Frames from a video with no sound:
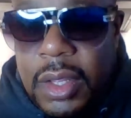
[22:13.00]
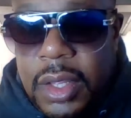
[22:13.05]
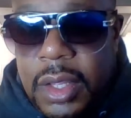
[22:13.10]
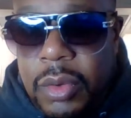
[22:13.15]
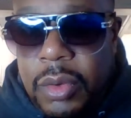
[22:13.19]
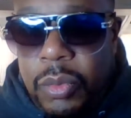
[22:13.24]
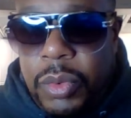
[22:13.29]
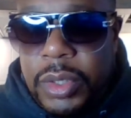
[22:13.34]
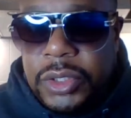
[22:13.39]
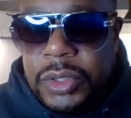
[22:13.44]

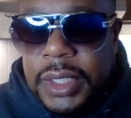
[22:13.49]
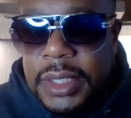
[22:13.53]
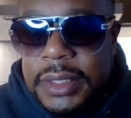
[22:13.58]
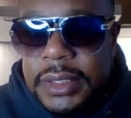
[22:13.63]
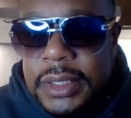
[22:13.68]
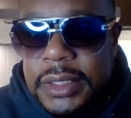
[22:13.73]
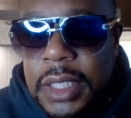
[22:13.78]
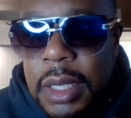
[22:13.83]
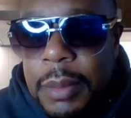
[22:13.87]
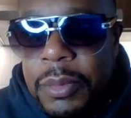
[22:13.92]
Where'd you get
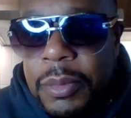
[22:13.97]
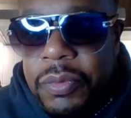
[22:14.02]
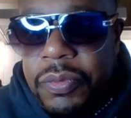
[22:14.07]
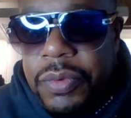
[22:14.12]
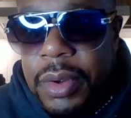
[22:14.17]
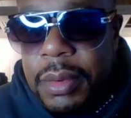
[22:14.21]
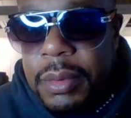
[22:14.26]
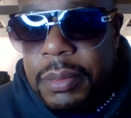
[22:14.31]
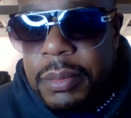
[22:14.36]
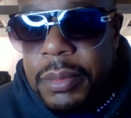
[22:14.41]
this number
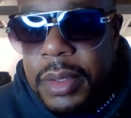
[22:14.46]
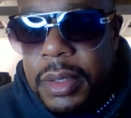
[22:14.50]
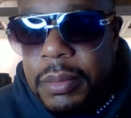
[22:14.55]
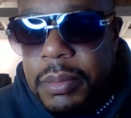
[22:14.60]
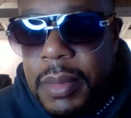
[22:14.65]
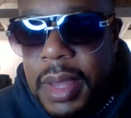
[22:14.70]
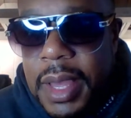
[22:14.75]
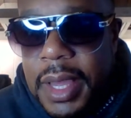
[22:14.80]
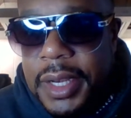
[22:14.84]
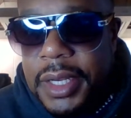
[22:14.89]
from?
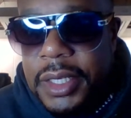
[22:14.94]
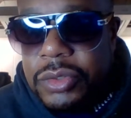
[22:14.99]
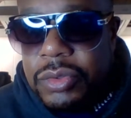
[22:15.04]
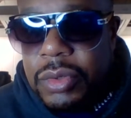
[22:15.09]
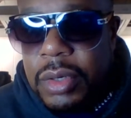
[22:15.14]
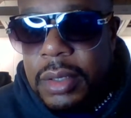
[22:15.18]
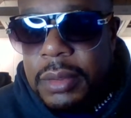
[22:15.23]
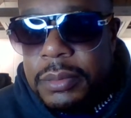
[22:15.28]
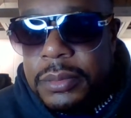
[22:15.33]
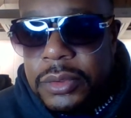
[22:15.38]
Maddie
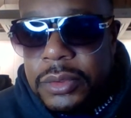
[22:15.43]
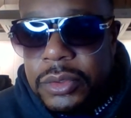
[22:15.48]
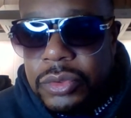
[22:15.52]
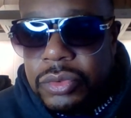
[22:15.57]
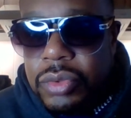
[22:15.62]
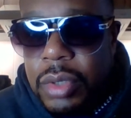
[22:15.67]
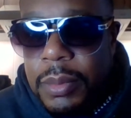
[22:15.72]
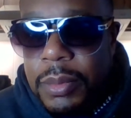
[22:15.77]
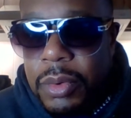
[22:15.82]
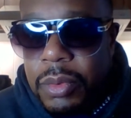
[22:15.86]

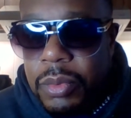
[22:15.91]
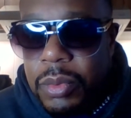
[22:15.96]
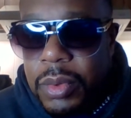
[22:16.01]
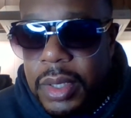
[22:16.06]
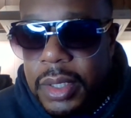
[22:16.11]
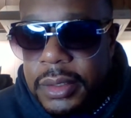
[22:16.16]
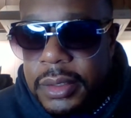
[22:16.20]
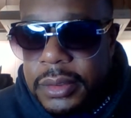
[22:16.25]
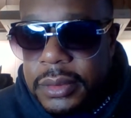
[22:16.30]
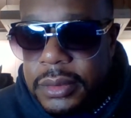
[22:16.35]
Drummer 1.